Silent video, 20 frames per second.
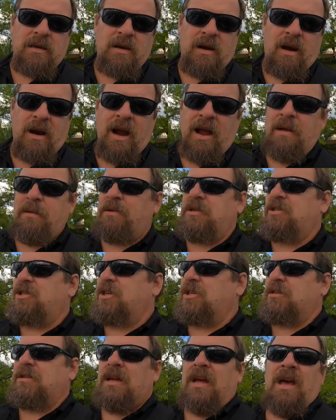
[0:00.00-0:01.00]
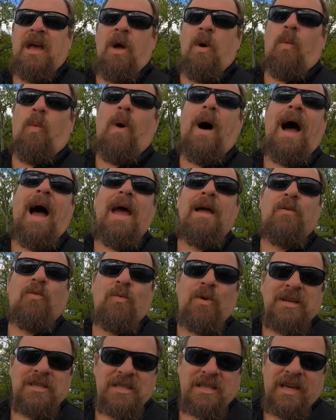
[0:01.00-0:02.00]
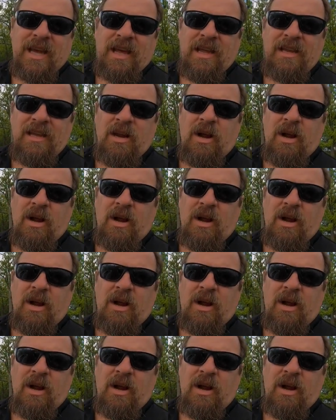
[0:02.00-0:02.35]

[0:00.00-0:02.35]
All right, just why risk it?